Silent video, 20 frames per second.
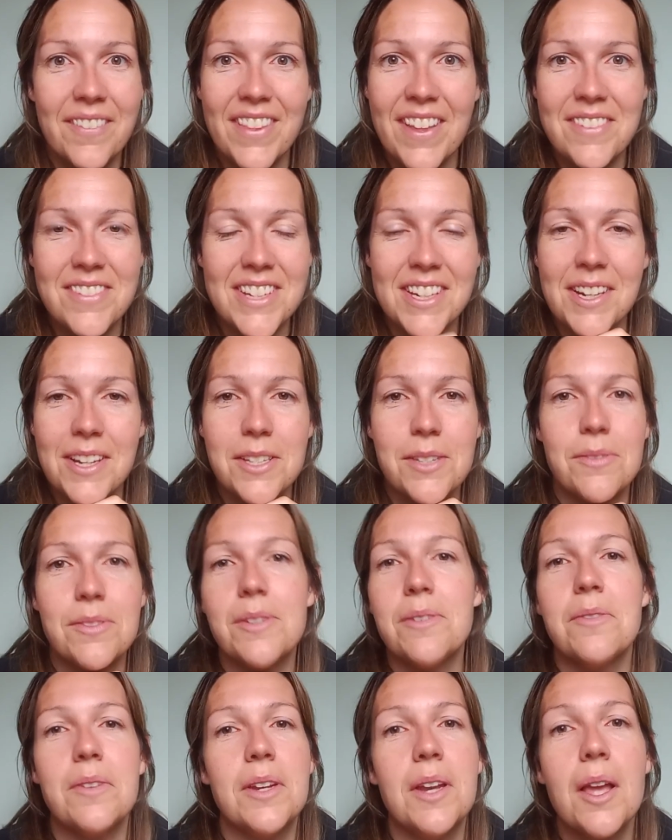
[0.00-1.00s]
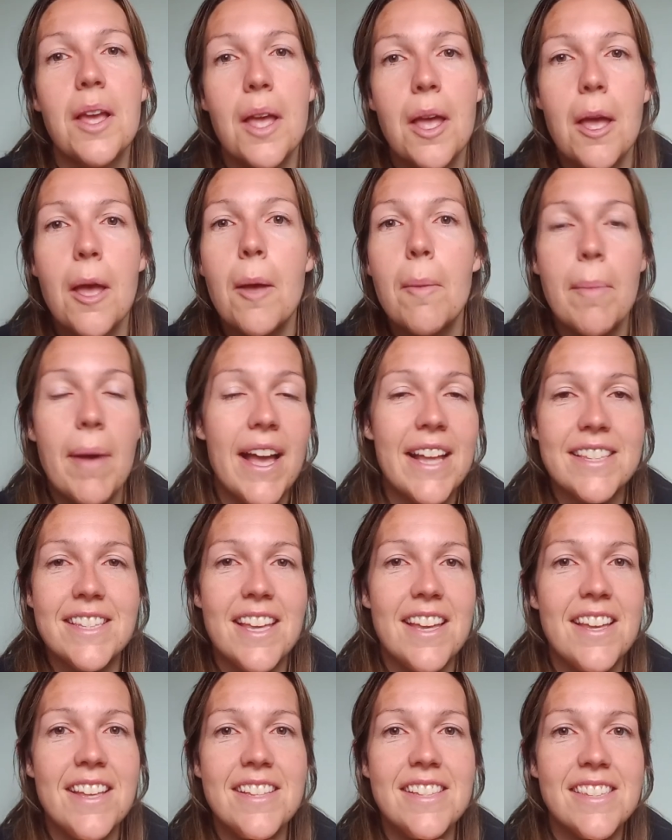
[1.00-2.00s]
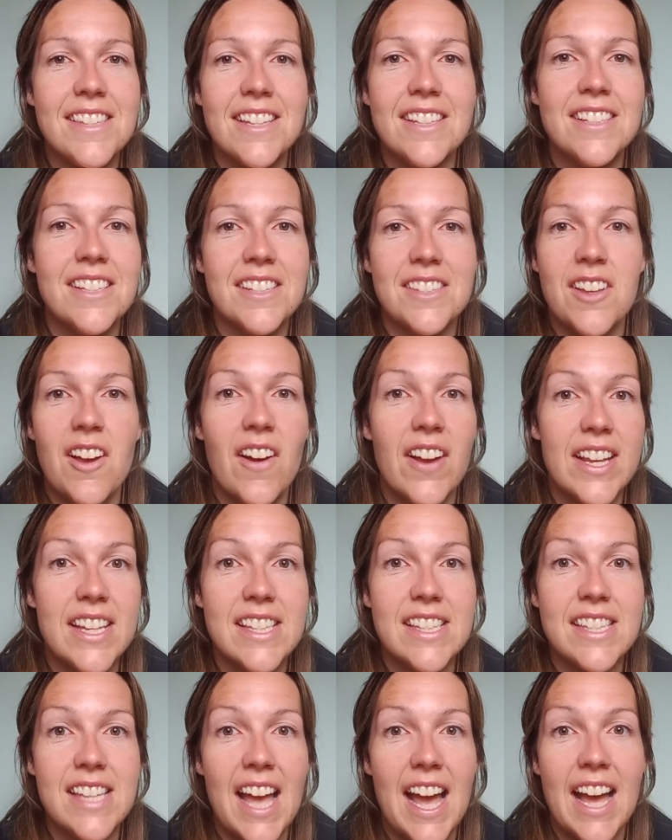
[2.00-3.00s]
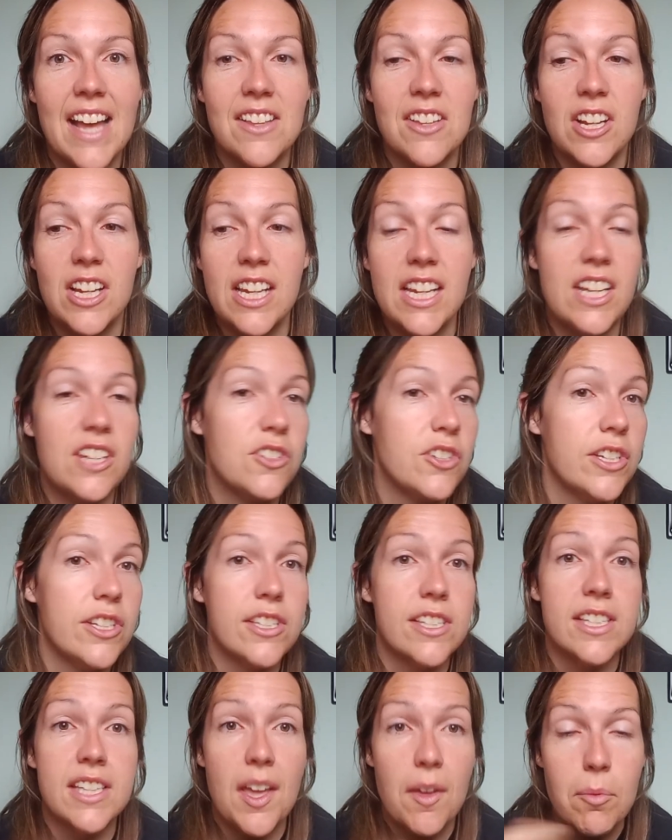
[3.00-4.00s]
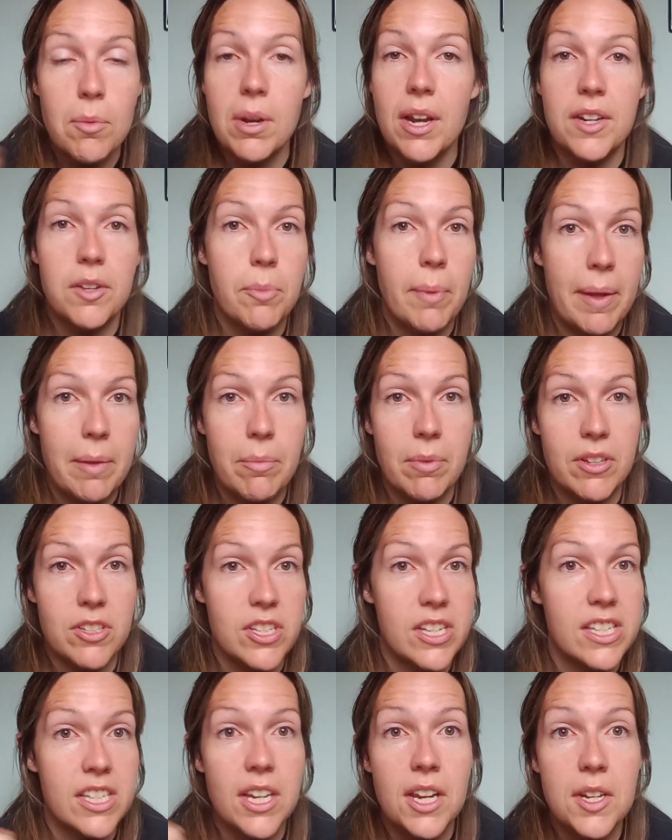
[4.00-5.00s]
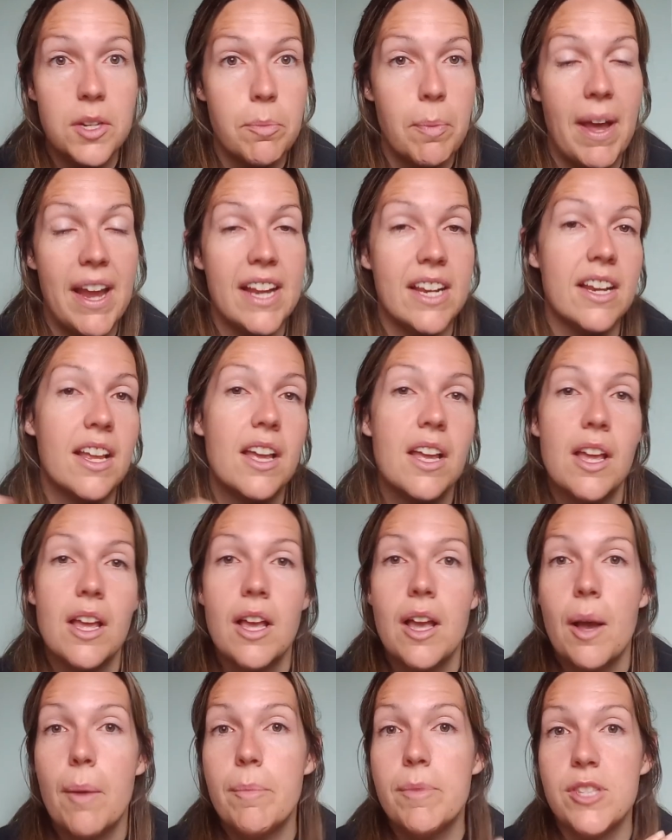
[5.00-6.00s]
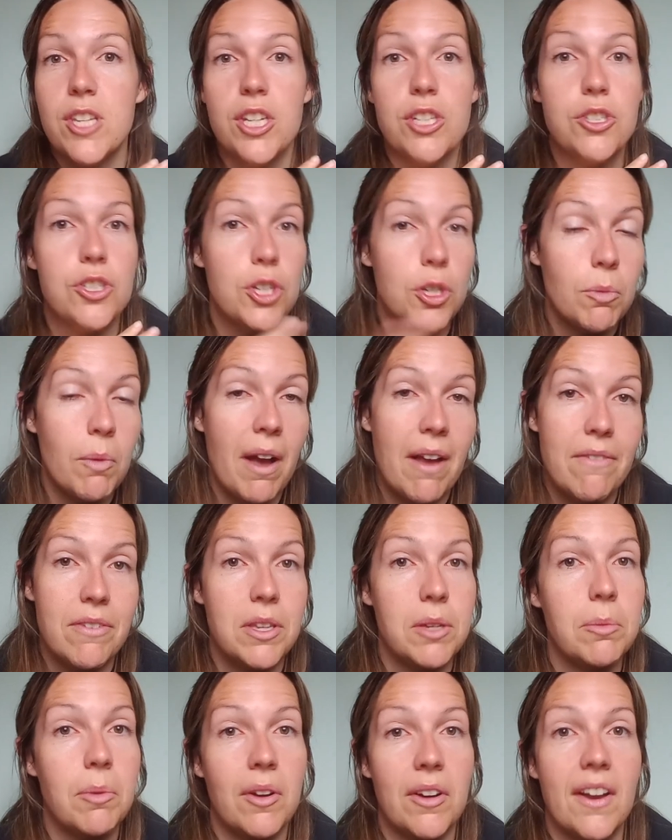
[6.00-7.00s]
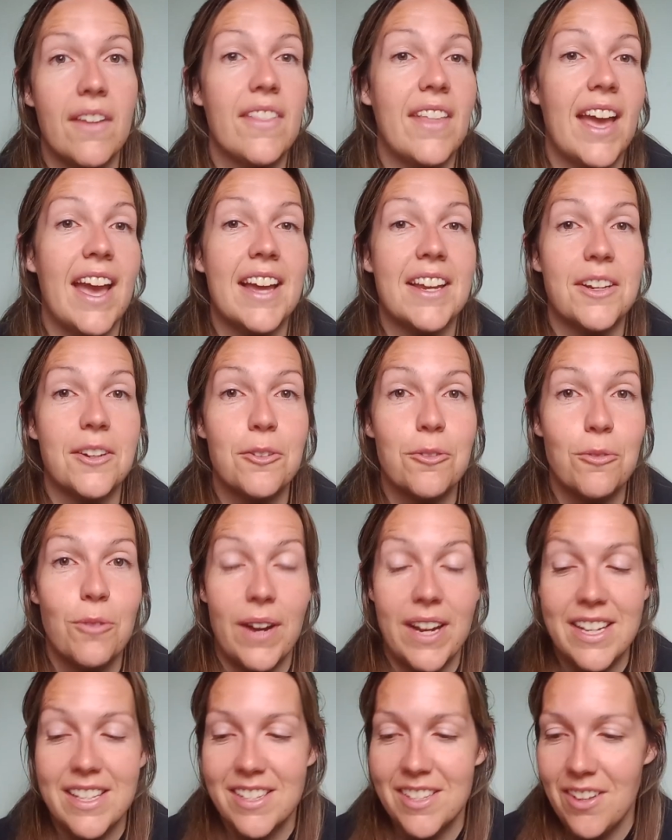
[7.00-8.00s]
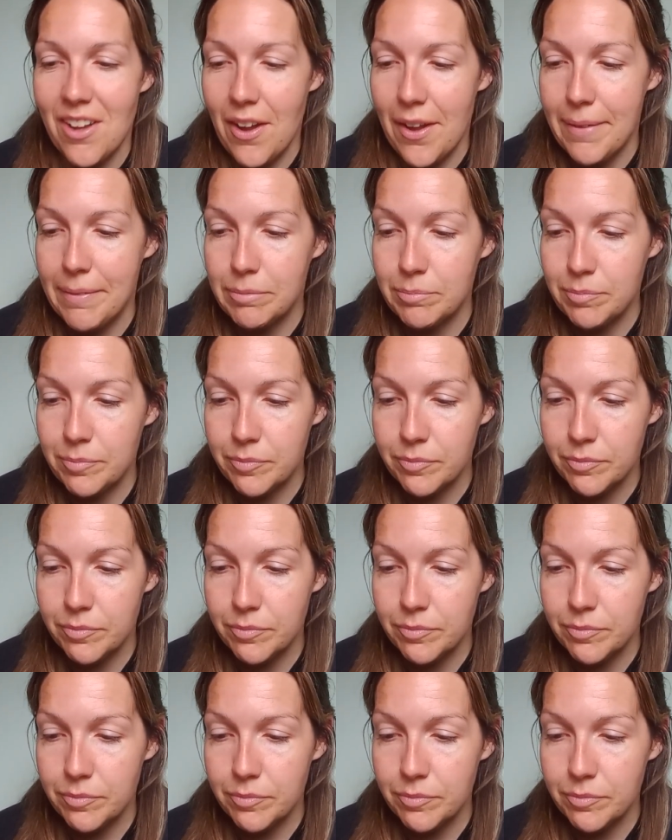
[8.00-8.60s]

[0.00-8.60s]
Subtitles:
They've done loads of different patterns and designs, and I literally just gave them a load of paintbrushes, a load of paint, and was like, do whatever you want, and they had a great time.